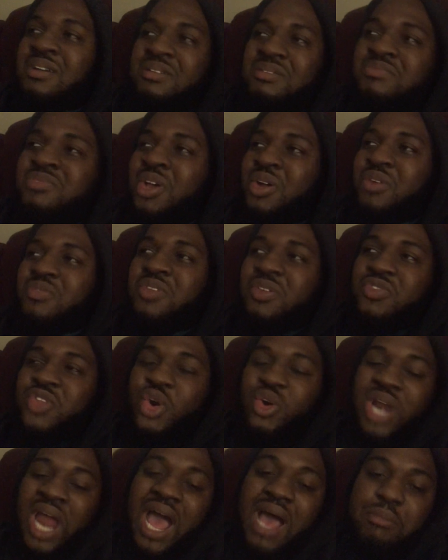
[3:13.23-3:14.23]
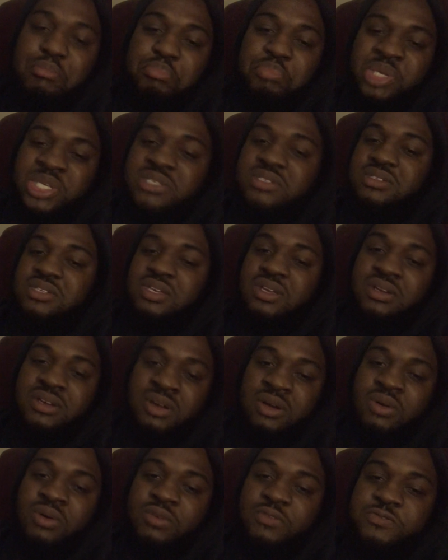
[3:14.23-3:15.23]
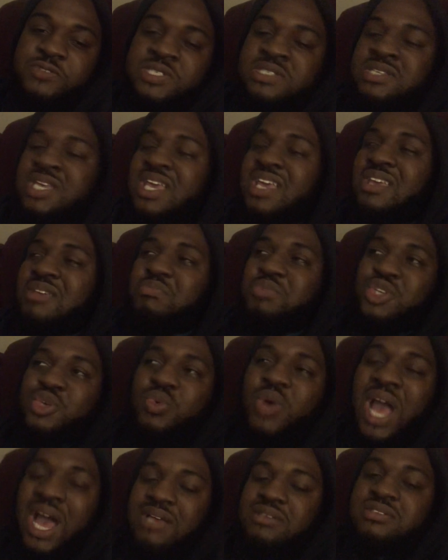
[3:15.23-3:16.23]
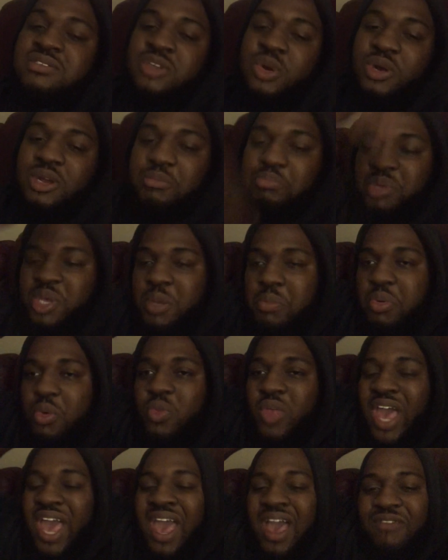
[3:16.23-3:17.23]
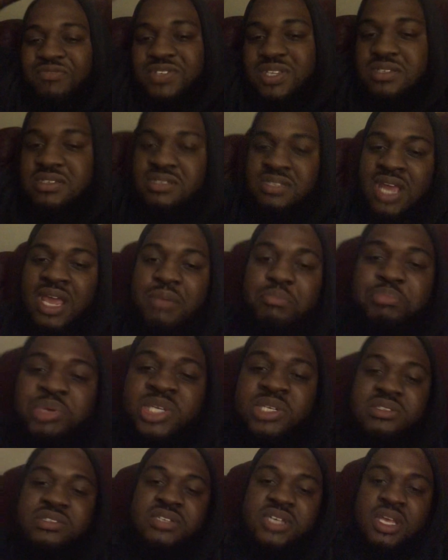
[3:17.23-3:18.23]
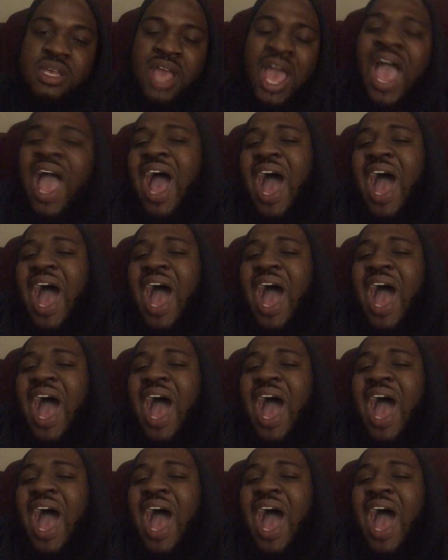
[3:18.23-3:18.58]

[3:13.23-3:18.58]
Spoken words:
they're not busy enough. See, you got certain people that have to stay busy.